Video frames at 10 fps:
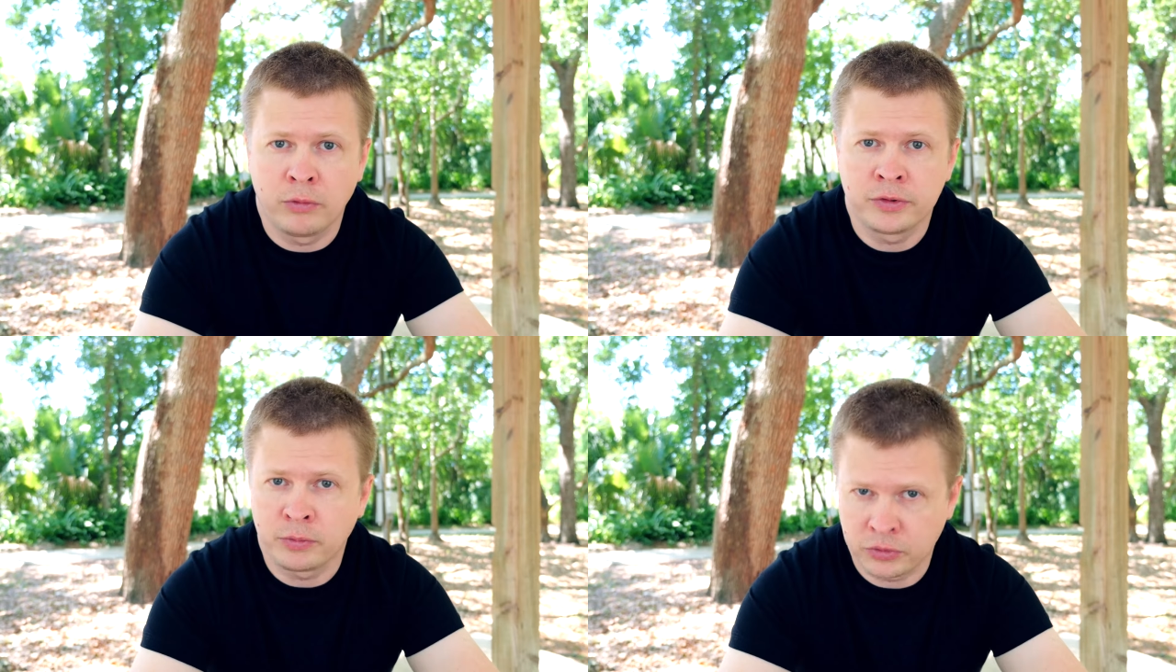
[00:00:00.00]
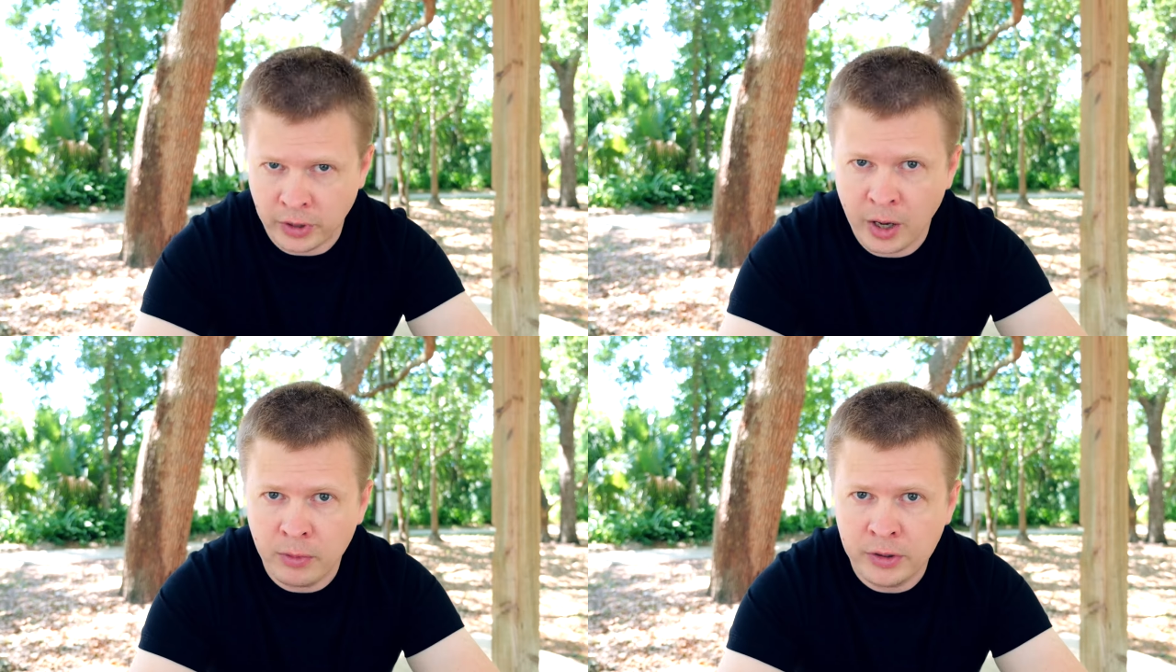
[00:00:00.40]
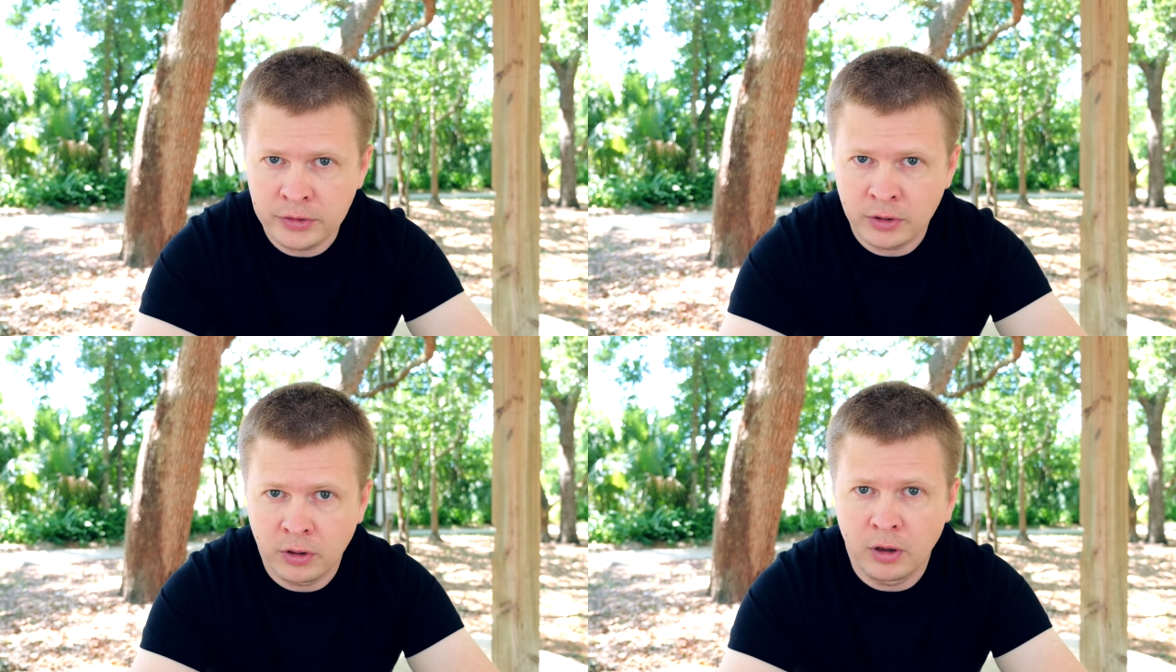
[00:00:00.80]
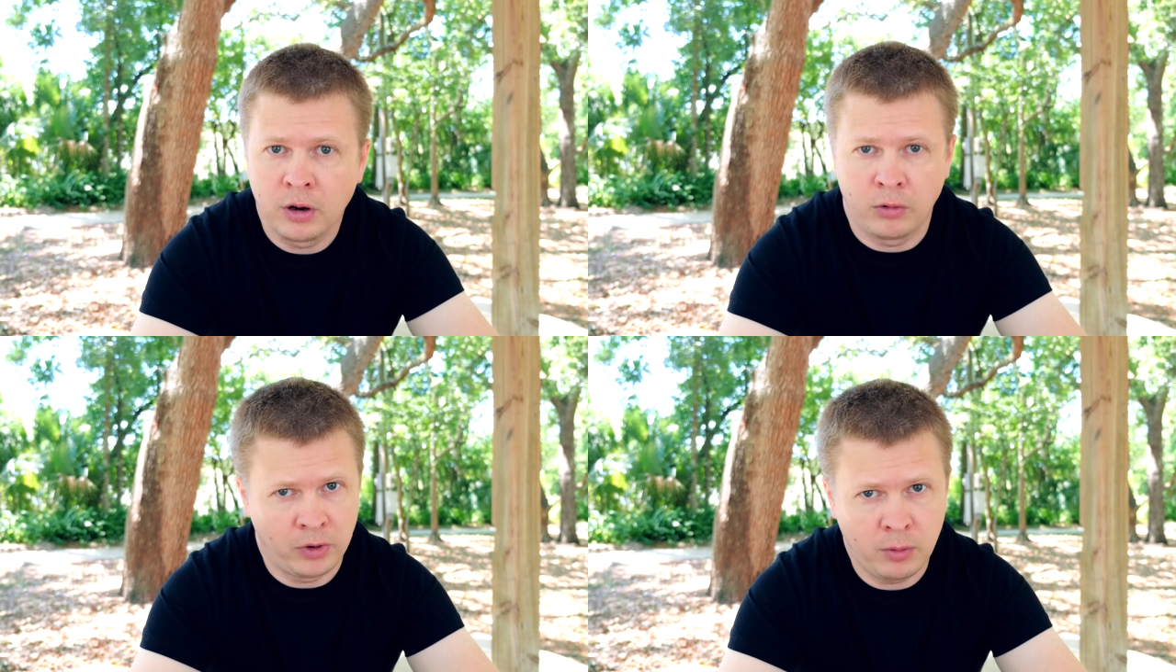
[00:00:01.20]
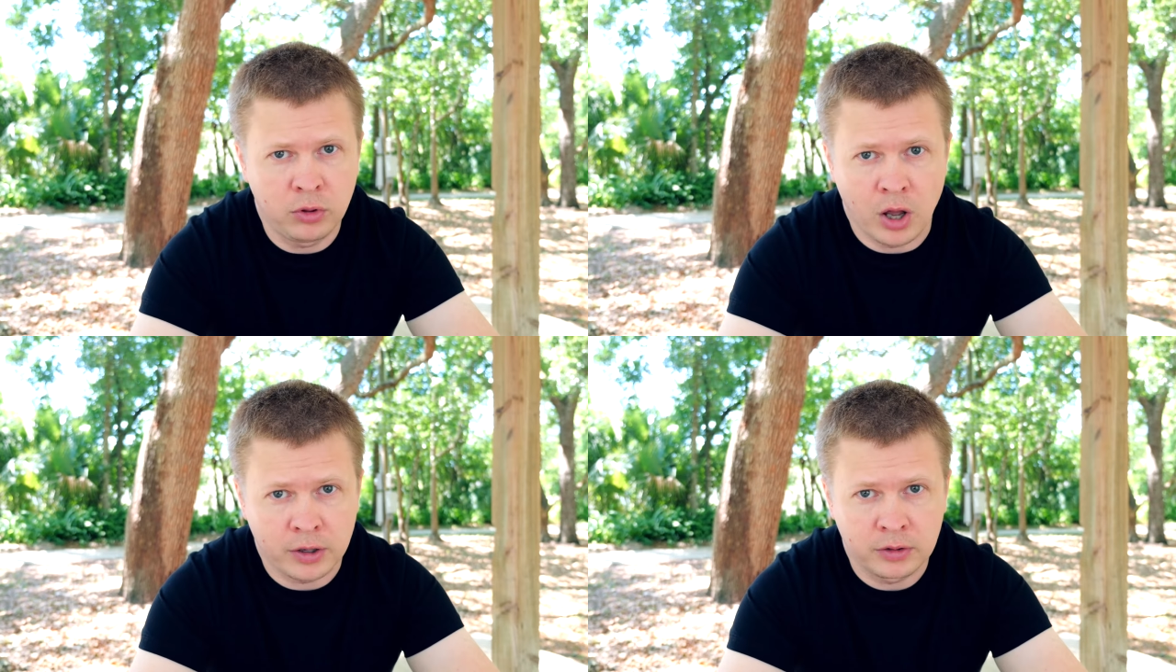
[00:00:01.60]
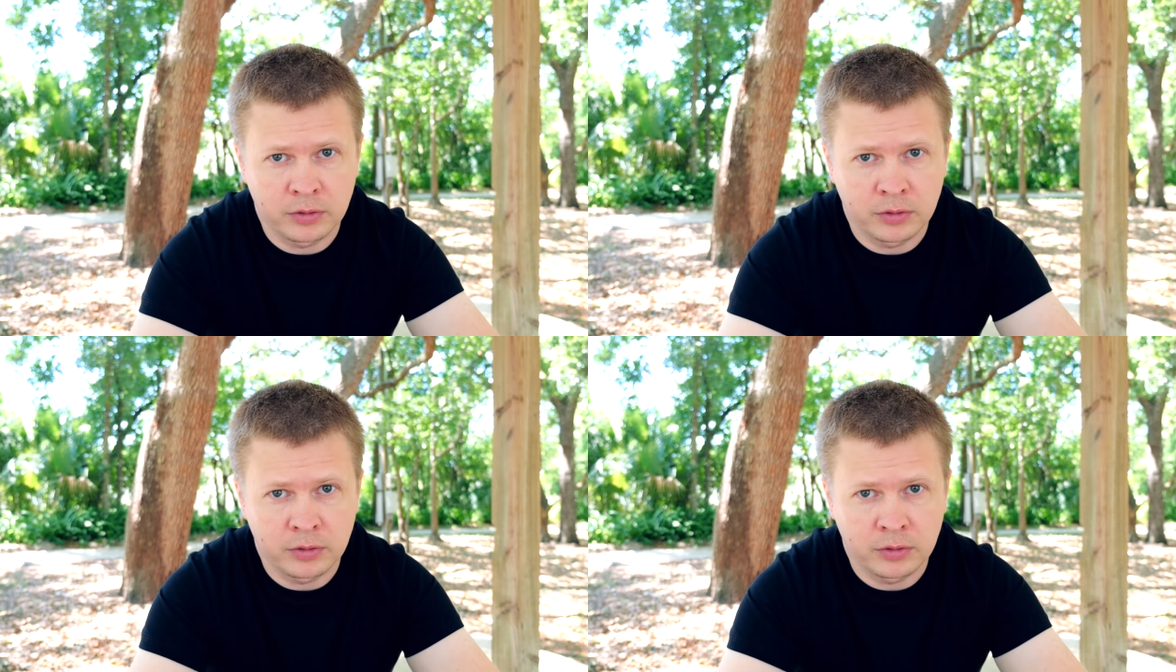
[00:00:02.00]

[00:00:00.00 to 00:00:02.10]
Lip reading: of subscribers were blocked.